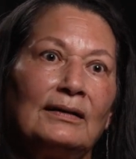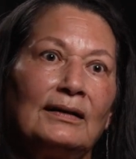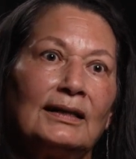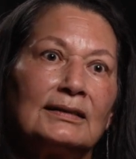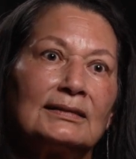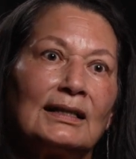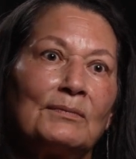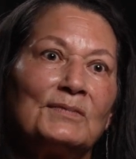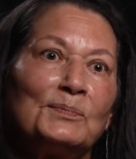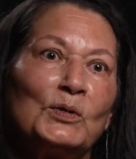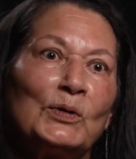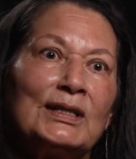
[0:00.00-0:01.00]
at some
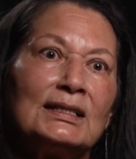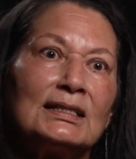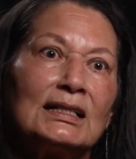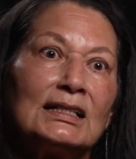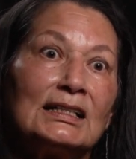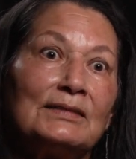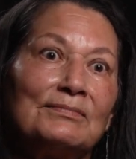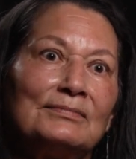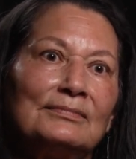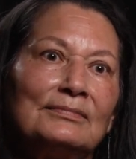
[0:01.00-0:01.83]
point in time.